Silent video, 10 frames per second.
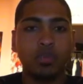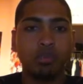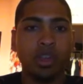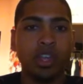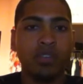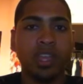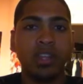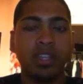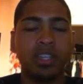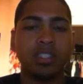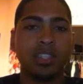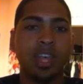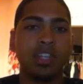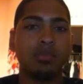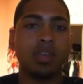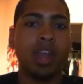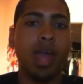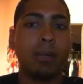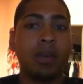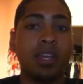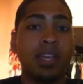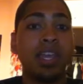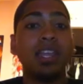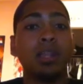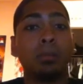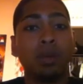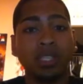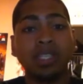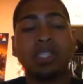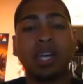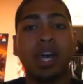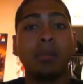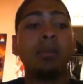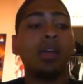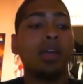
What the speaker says: spree of killings that has been happening in the present time.